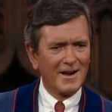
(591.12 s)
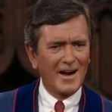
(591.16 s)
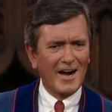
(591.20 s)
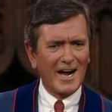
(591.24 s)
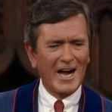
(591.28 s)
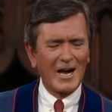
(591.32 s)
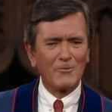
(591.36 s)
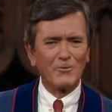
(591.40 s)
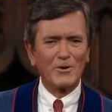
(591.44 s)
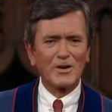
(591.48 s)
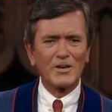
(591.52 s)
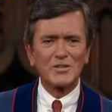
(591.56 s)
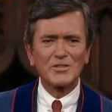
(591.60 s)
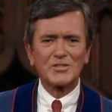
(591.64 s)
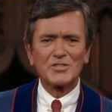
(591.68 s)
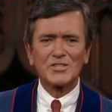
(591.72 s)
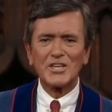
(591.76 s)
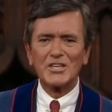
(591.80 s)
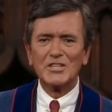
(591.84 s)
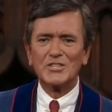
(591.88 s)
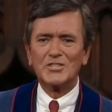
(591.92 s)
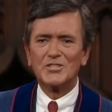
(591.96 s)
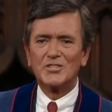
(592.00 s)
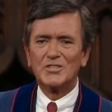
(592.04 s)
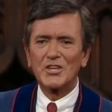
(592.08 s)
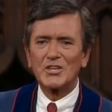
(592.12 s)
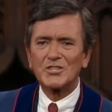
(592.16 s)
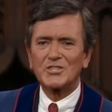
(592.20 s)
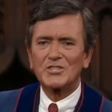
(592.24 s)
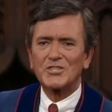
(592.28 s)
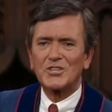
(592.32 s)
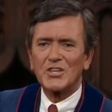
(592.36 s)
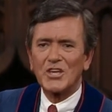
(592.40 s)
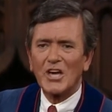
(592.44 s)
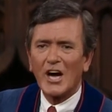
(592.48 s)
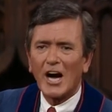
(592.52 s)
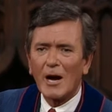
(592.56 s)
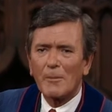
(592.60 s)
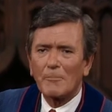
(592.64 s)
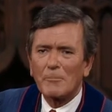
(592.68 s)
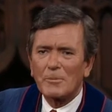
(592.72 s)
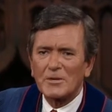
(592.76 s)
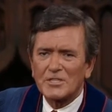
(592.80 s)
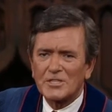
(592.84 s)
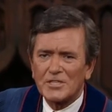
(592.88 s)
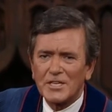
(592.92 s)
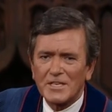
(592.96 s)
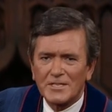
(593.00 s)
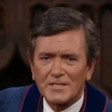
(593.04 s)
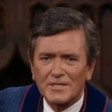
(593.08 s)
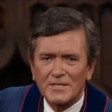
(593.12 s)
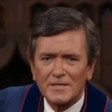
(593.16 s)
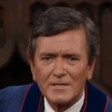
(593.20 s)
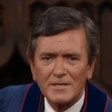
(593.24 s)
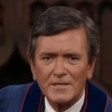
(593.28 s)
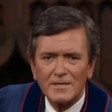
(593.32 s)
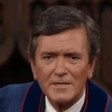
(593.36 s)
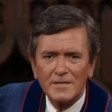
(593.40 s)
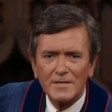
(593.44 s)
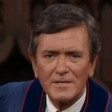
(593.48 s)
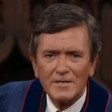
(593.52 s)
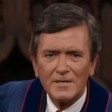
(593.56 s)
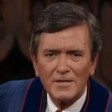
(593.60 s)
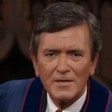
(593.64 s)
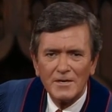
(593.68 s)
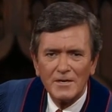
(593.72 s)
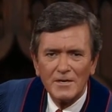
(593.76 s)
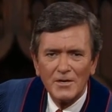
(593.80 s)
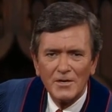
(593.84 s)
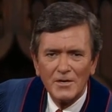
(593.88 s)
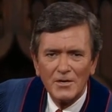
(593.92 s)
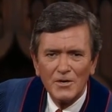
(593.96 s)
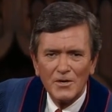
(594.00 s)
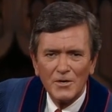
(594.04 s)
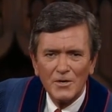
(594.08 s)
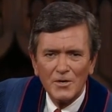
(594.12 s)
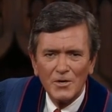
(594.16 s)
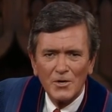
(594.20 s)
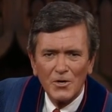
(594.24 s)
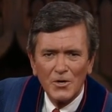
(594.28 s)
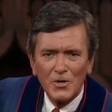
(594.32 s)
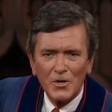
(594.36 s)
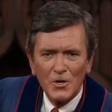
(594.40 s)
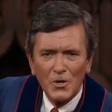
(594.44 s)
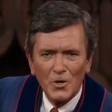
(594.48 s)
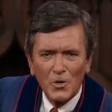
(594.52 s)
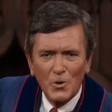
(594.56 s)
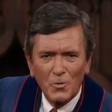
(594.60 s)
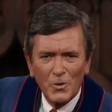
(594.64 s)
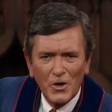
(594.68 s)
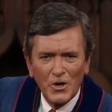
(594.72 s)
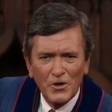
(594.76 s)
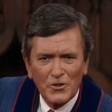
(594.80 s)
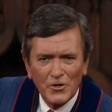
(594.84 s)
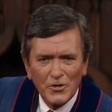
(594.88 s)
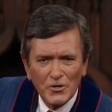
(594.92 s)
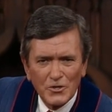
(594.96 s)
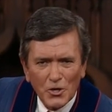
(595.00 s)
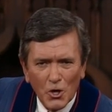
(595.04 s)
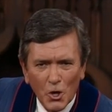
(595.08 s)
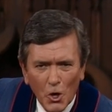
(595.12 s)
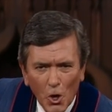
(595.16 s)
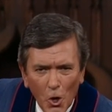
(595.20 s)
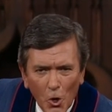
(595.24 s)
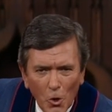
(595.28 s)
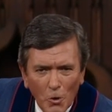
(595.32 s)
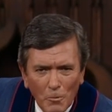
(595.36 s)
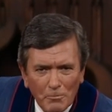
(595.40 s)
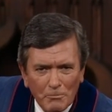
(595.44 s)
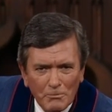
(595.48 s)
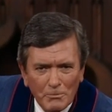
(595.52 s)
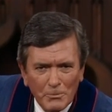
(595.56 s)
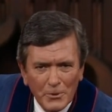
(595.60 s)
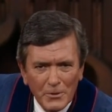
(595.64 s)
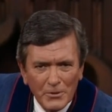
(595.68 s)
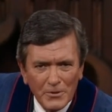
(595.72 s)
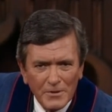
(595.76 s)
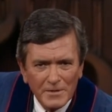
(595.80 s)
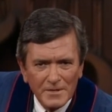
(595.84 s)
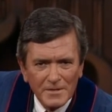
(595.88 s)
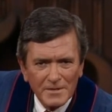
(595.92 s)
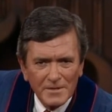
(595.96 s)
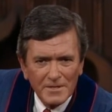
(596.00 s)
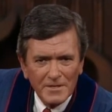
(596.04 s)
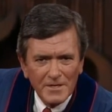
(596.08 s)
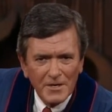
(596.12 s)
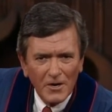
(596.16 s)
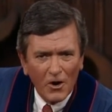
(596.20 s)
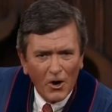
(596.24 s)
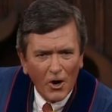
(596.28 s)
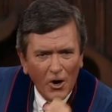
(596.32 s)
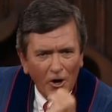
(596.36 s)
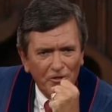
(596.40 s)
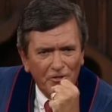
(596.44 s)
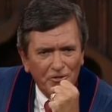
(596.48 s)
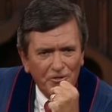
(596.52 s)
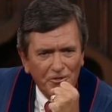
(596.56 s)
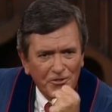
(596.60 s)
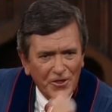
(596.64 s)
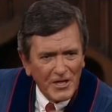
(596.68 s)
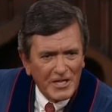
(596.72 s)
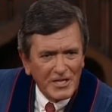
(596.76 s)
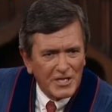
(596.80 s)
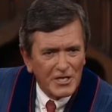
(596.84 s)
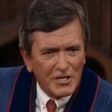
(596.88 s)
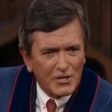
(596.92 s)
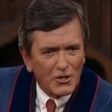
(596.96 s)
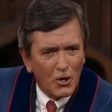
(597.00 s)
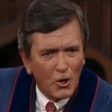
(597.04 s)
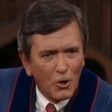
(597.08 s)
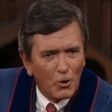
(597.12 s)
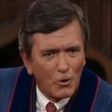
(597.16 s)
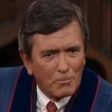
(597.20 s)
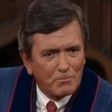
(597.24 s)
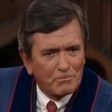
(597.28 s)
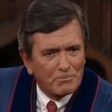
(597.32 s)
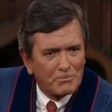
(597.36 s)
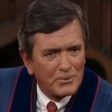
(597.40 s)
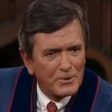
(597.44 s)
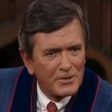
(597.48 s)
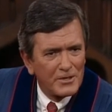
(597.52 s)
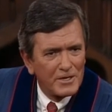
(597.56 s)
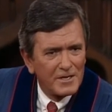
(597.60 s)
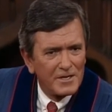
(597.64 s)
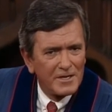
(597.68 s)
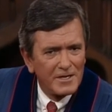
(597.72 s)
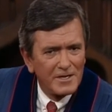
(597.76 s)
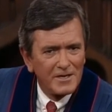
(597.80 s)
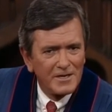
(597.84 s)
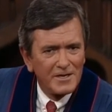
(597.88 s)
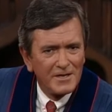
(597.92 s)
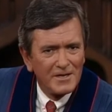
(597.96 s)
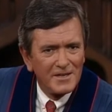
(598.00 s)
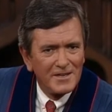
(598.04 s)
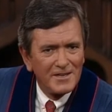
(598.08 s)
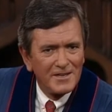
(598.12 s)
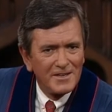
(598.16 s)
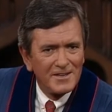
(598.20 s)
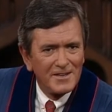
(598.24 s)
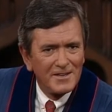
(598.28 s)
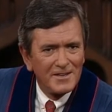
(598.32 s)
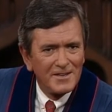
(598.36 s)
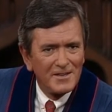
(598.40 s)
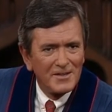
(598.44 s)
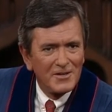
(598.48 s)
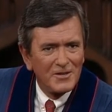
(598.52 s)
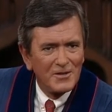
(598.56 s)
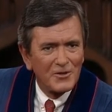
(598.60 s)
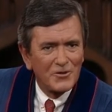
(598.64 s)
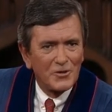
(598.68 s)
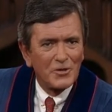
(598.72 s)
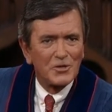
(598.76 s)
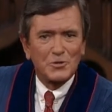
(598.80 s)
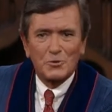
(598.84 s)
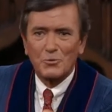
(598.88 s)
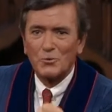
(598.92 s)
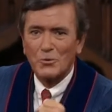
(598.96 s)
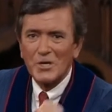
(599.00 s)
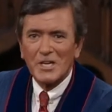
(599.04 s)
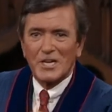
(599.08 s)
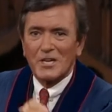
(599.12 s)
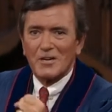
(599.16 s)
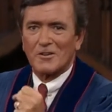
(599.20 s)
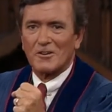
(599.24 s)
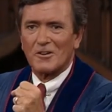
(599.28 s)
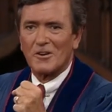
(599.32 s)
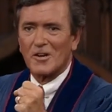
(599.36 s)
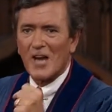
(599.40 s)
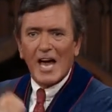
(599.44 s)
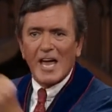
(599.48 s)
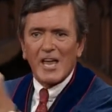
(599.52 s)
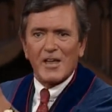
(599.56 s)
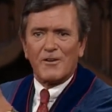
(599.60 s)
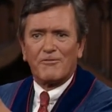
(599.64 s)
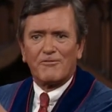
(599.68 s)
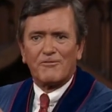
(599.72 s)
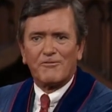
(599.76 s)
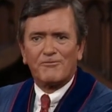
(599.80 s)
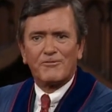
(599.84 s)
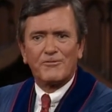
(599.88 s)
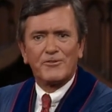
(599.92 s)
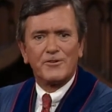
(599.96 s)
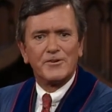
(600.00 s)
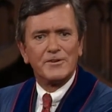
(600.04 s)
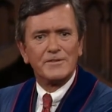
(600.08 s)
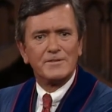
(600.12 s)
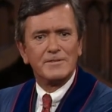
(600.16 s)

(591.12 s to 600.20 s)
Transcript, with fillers: I want to say just the opposite. Where there's hope, authentic hope, there's real life.